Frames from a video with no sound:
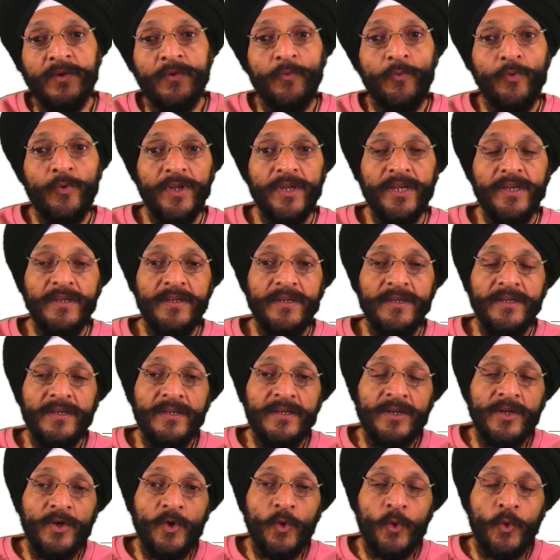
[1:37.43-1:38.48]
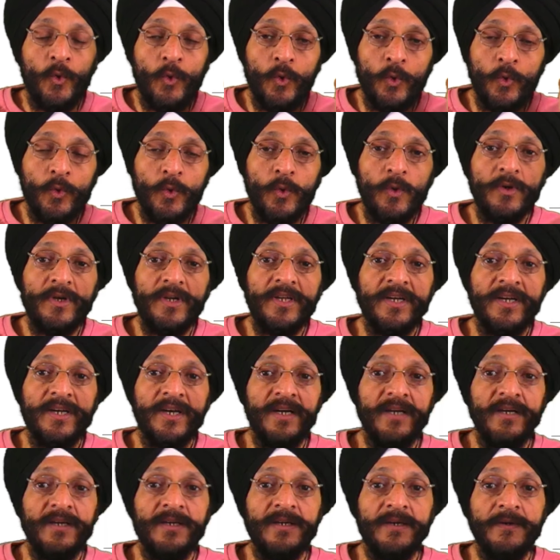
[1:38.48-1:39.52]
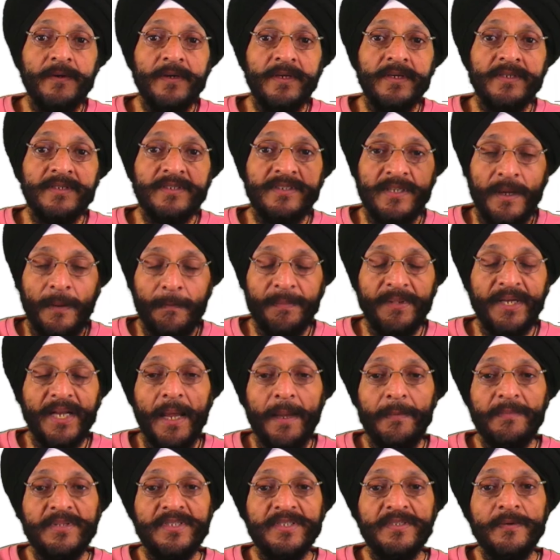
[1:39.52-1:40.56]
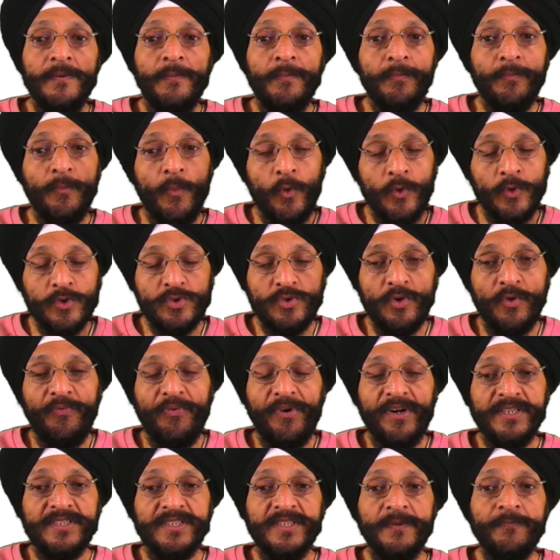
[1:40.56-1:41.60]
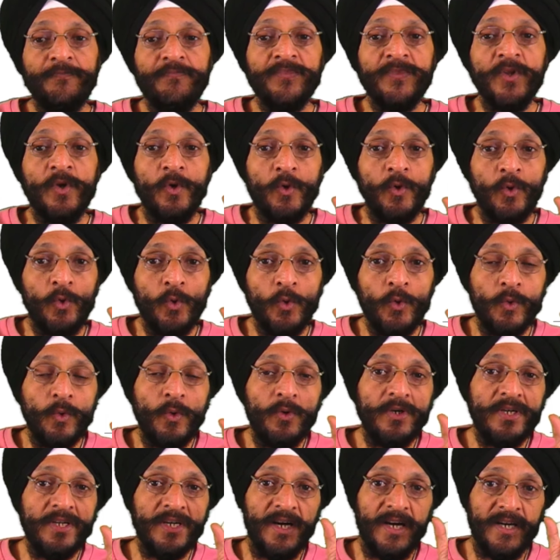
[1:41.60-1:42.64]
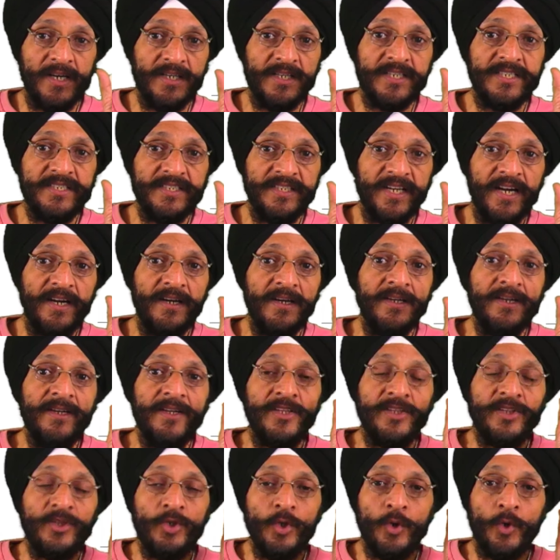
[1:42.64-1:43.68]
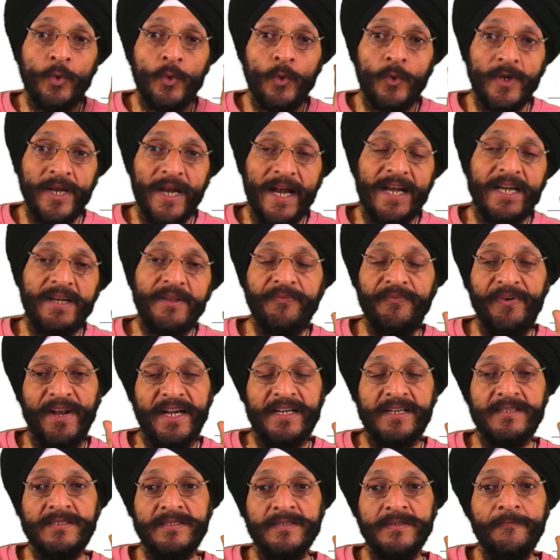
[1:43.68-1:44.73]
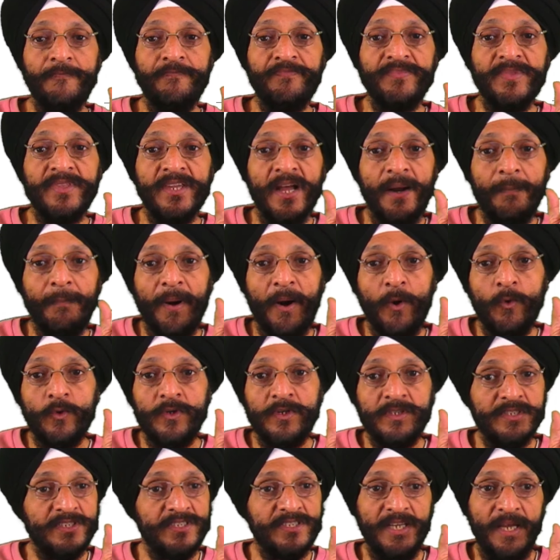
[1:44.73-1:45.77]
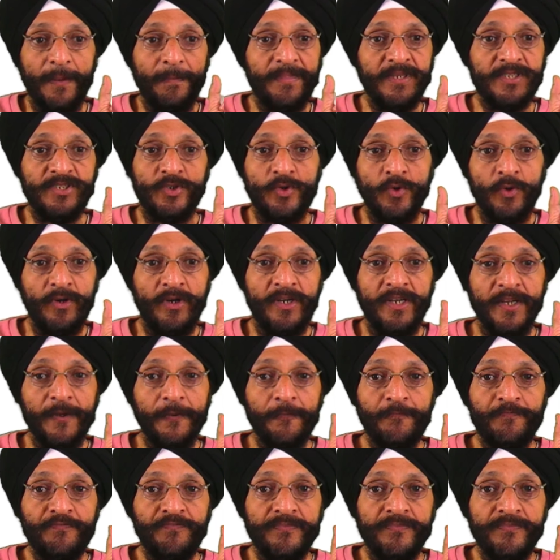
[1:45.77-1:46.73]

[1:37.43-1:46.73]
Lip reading: We do not, sometimes most of us do not understand the correct facts about cybersecurity.